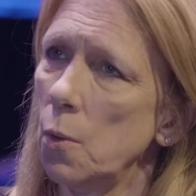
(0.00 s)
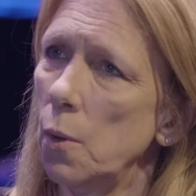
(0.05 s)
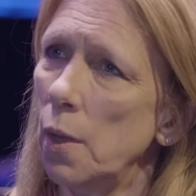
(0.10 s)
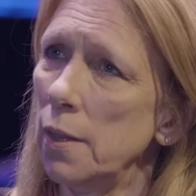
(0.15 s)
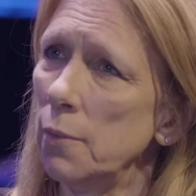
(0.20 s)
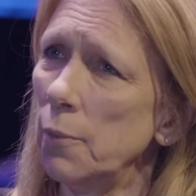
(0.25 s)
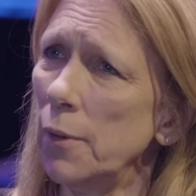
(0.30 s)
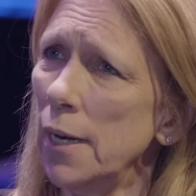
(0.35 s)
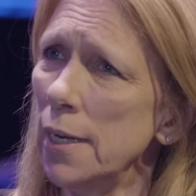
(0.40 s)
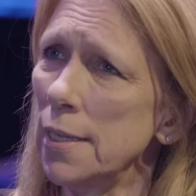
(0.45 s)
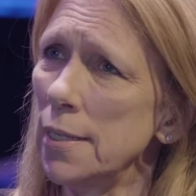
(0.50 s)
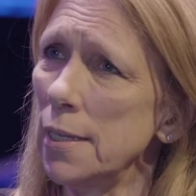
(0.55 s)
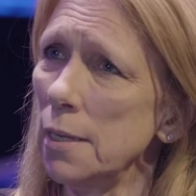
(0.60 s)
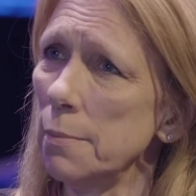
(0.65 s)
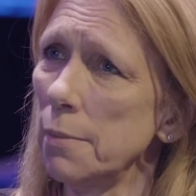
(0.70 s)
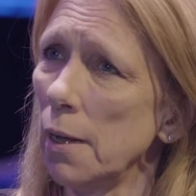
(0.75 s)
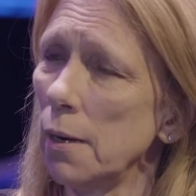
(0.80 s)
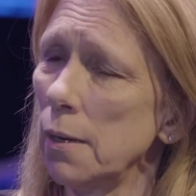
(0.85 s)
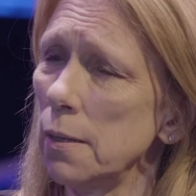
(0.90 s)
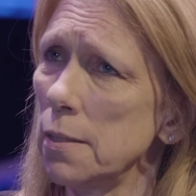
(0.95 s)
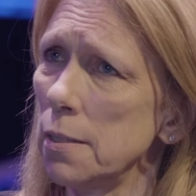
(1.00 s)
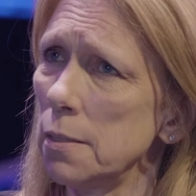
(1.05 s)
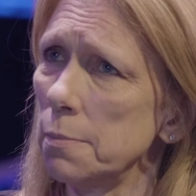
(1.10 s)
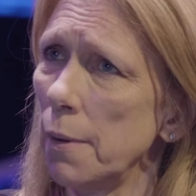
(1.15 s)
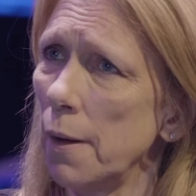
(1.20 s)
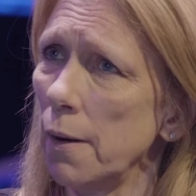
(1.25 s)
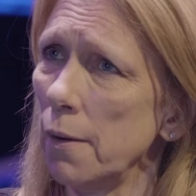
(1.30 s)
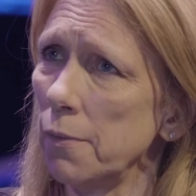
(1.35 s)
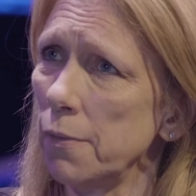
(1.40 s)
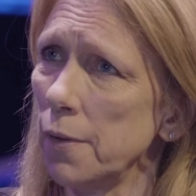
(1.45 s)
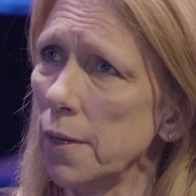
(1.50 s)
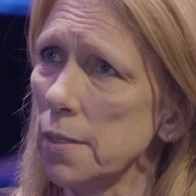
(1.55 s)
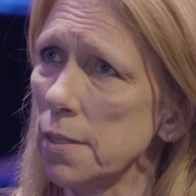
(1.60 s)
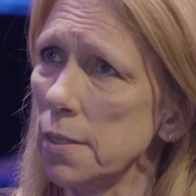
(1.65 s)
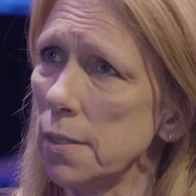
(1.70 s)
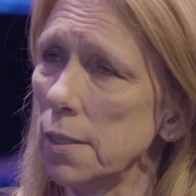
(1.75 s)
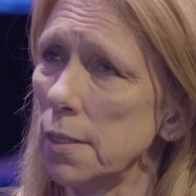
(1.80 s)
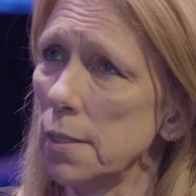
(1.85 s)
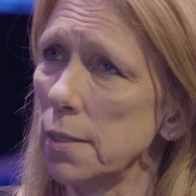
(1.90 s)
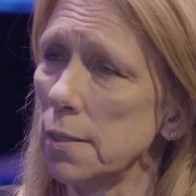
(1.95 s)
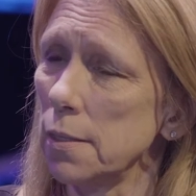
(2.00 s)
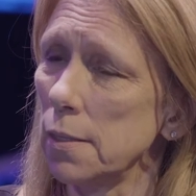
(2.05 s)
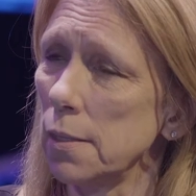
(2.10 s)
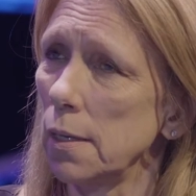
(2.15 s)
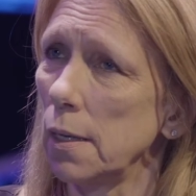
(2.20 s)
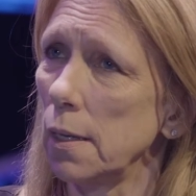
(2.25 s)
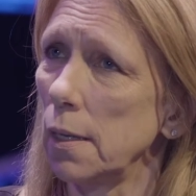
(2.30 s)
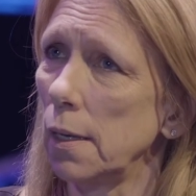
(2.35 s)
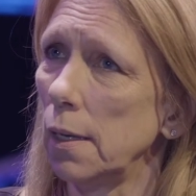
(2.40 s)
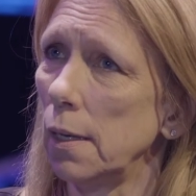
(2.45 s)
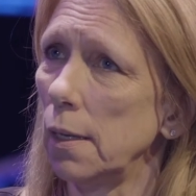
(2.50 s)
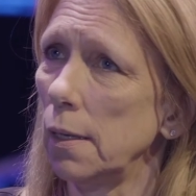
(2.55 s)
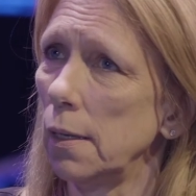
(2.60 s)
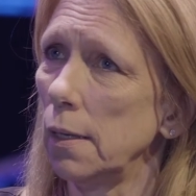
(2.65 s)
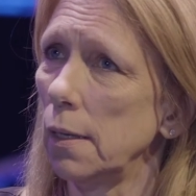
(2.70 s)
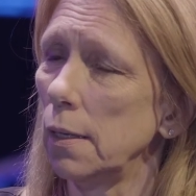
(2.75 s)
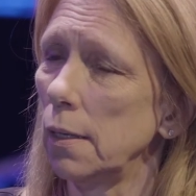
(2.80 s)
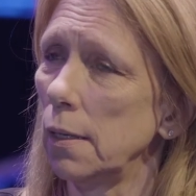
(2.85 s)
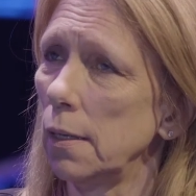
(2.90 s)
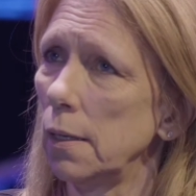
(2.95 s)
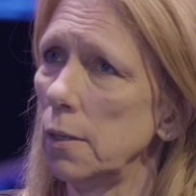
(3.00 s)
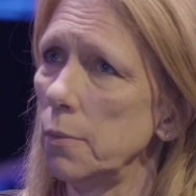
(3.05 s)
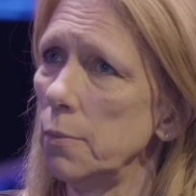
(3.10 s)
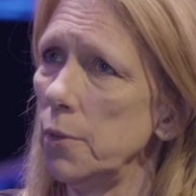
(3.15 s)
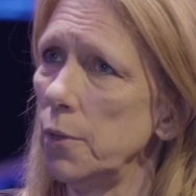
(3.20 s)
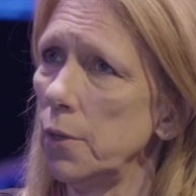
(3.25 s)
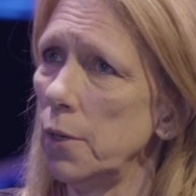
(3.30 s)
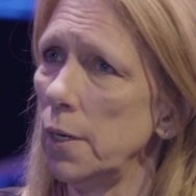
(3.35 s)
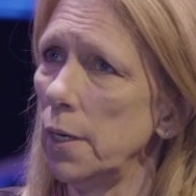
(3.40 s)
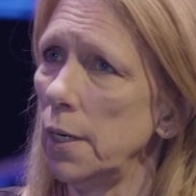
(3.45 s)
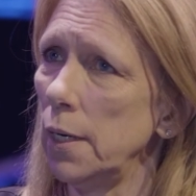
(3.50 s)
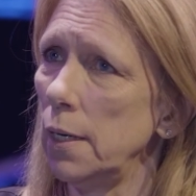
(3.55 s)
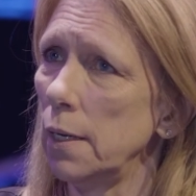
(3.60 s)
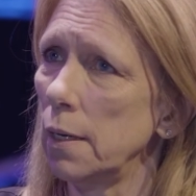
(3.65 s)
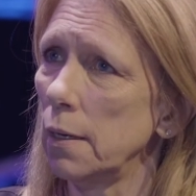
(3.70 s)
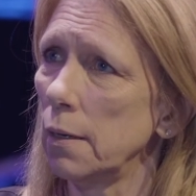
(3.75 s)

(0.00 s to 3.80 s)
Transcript: What I see about InspireFest is a community